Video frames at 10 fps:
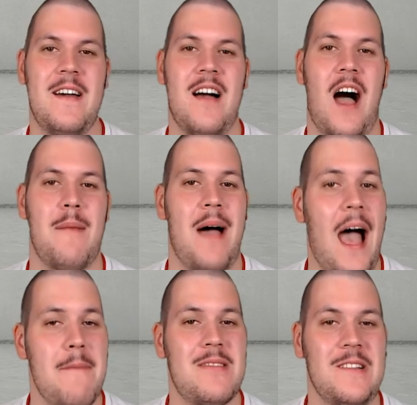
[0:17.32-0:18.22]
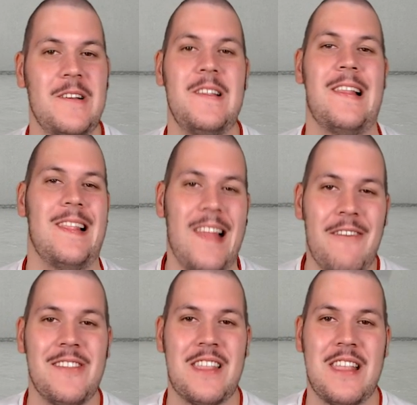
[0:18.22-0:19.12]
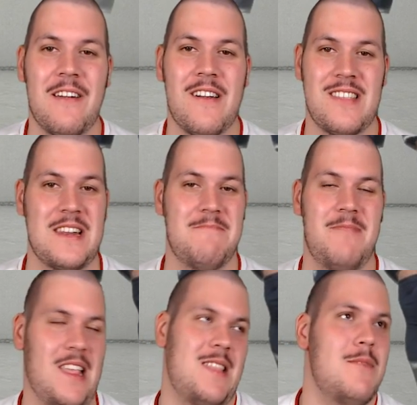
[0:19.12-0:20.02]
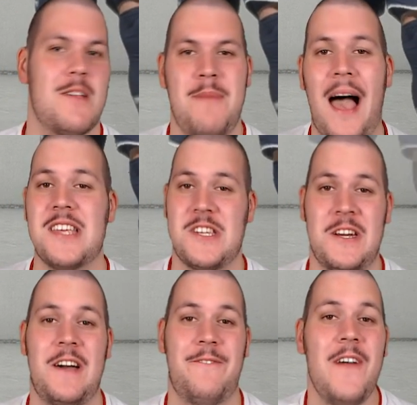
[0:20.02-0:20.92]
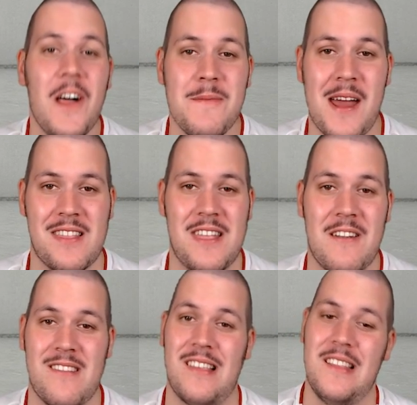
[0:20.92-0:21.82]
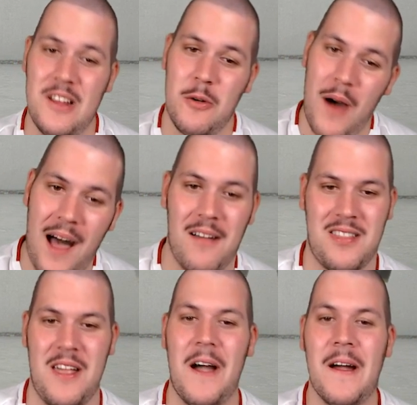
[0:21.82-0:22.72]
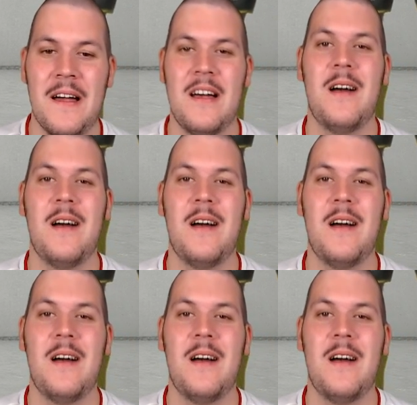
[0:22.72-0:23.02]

I'm absolutely loving the series and it's the most passionate I've felt about a series in a little while, so